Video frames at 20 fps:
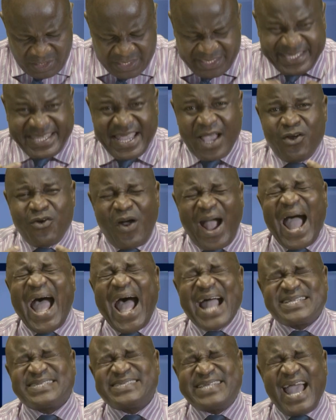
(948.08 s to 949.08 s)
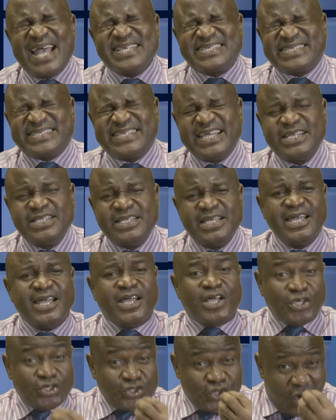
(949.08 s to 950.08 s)
They are testing
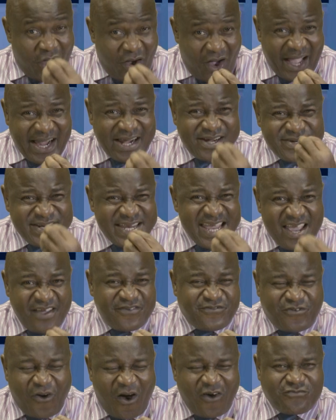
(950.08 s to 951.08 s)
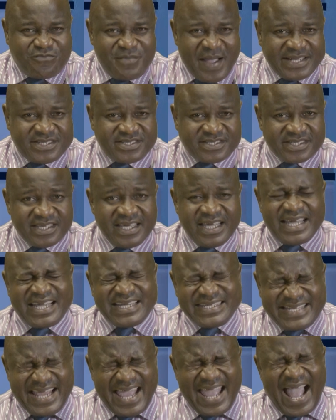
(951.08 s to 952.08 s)
your revolvement.
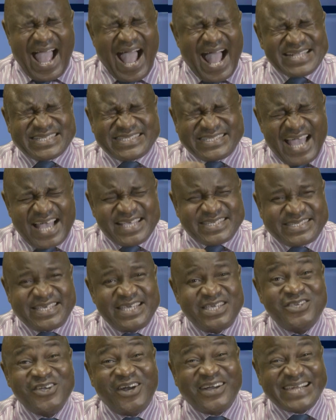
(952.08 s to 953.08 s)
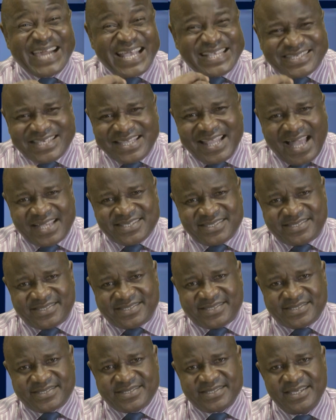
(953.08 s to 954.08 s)
They are testing your
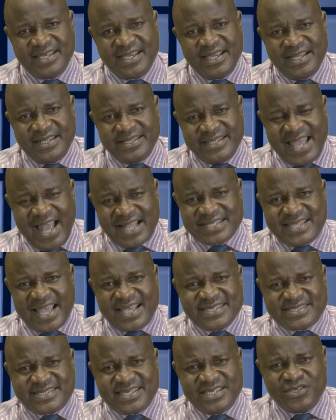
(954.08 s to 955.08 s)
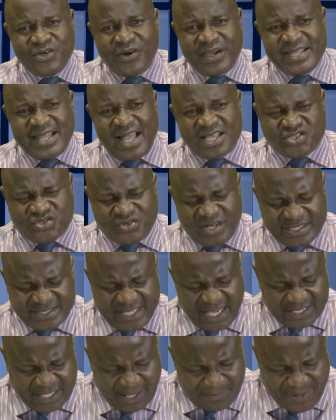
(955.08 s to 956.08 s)
resilience. They are testing your inner strength
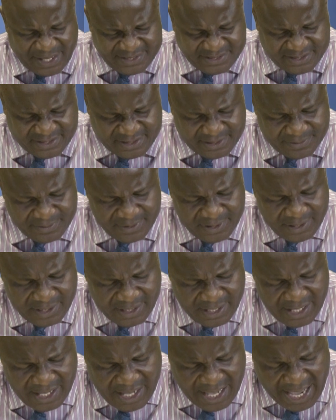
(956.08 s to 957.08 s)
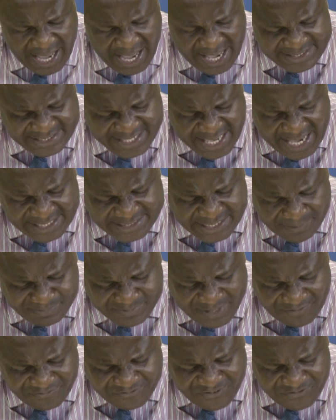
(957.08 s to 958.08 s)
and capacity. Isaiah
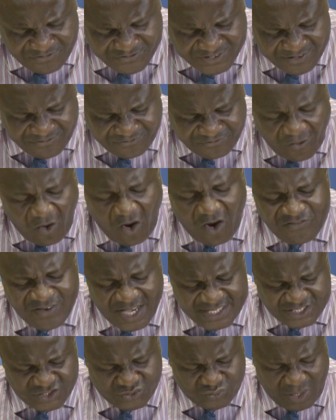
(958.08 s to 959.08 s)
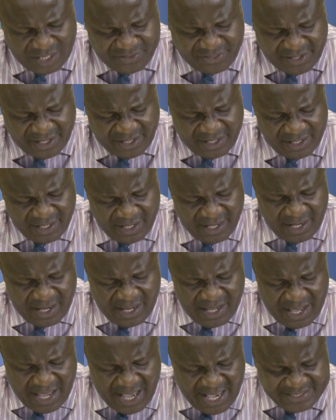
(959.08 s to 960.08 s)
chapter 54, verses 2 and 3.
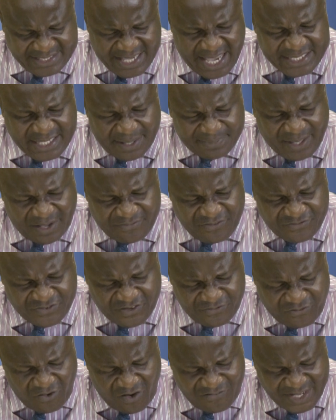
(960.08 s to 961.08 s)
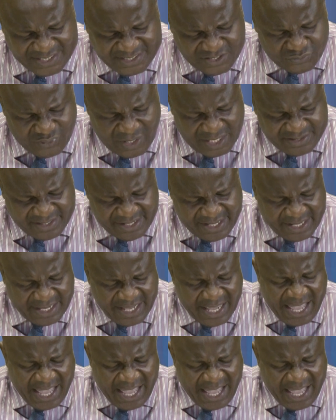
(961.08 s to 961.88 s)
Isaiah chapter 54, verses 2 and 3.